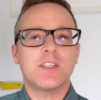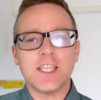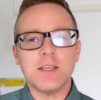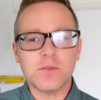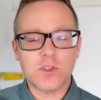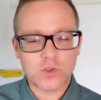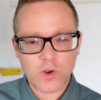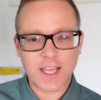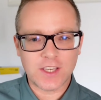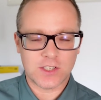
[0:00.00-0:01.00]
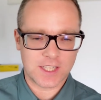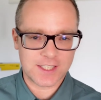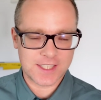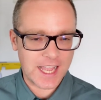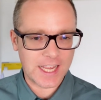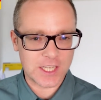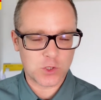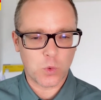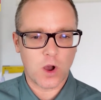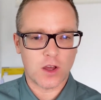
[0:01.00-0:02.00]
seems strange, this Denglish
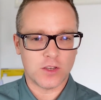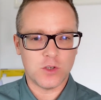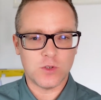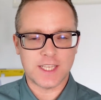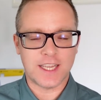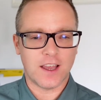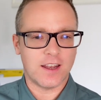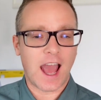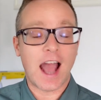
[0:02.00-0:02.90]
word using an